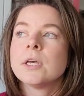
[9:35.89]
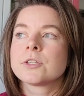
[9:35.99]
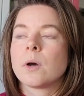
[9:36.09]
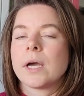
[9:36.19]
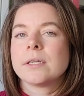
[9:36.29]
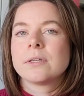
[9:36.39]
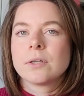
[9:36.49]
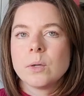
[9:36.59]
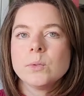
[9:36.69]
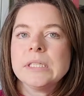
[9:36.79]
So I
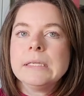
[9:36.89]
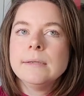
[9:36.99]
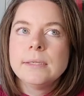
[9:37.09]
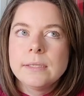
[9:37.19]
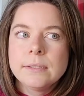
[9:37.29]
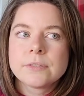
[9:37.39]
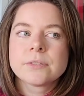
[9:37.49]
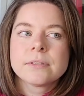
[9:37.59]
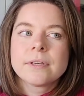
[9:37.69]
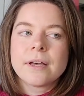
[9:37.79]
don't need
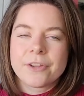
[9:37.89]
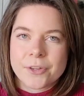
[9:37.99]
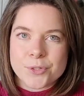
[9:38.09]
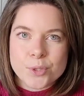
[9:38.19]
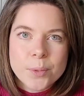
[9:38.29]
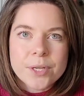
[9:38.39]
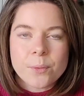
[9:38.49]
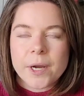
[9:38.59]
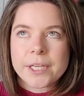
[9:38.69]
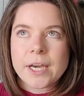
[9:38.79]
another sweater
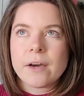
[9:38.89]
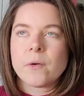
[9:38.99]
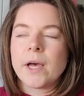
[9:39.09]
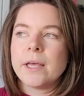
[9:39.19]
right now.